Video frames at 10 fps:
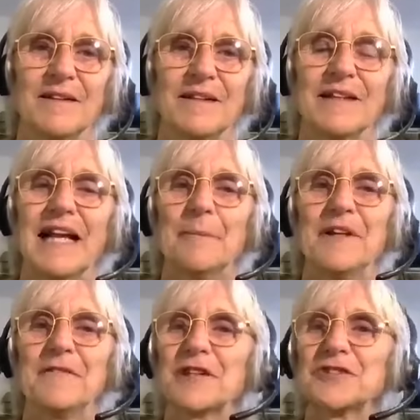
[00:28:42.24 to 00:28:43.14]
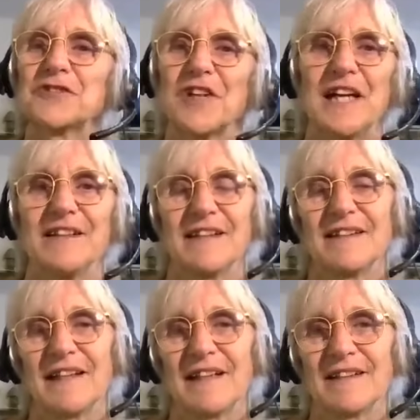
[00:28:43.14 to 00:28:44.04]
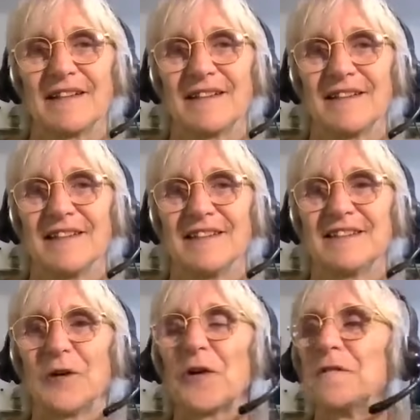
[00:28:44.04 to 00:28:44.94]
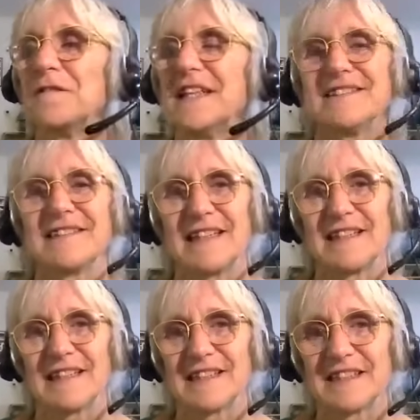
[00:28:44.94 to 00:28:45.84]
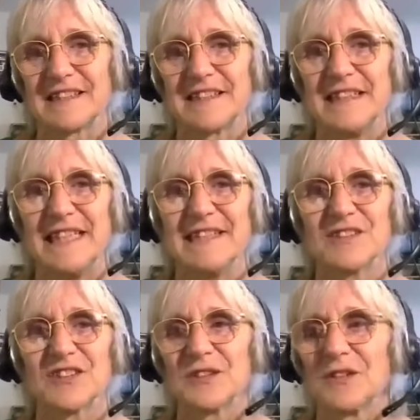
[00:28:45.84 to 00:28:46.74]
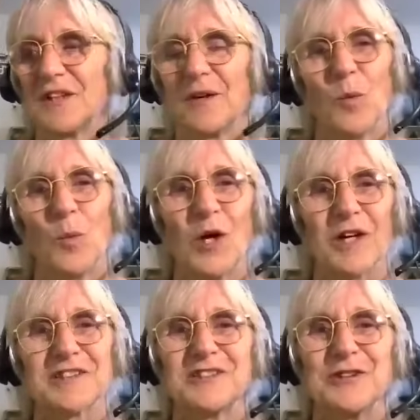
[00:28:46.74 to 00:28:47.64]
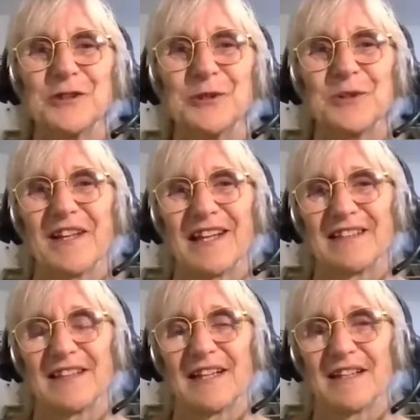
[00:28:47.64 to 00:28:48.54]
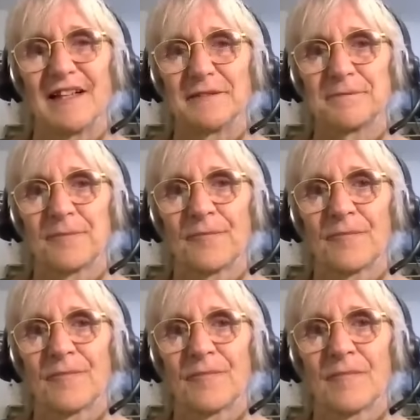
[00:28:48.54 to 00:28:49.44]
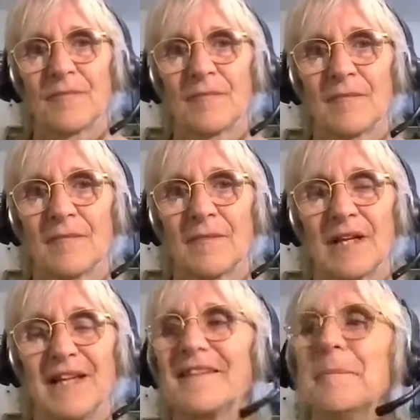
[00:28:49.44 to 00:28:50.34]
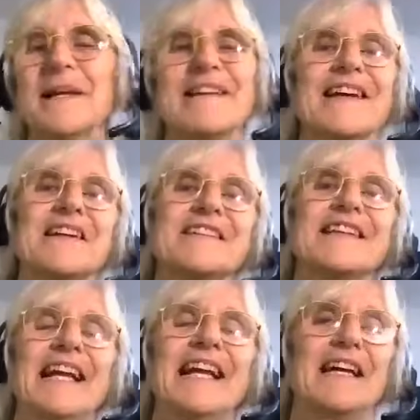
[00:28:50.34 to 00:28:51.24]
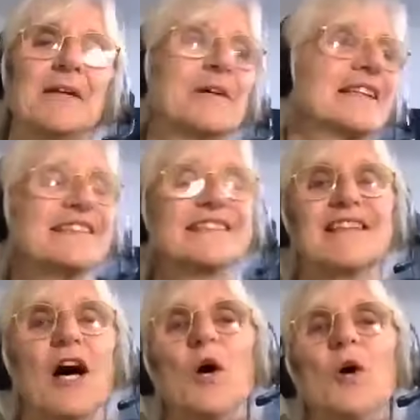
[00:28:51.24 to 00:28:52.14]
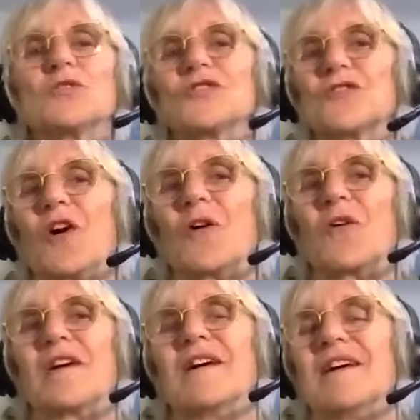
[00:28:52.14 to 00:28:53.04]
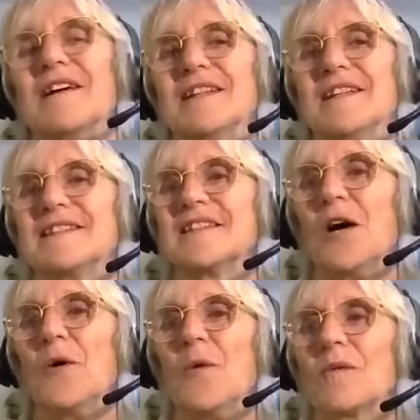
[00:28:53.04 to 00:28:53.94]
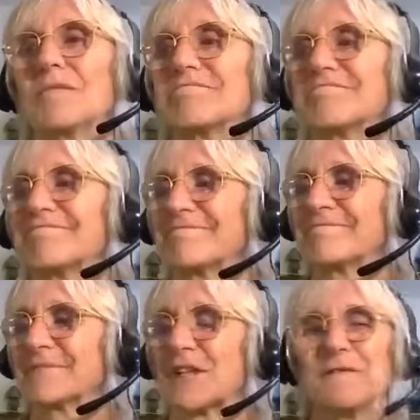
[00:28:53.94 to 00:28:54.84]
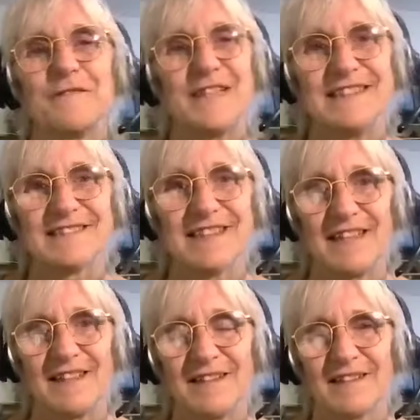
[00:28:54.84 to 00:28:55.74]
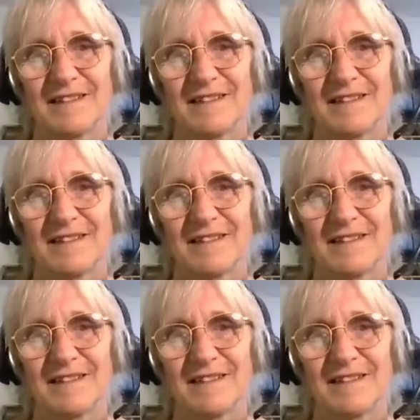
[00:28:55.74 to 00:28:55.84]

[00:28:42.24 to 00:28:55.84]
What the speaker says: But it can be frustrated and so convincing that there's neat work to do and things like that. It's a misunderstanding, but it's so strong. It's so convincing.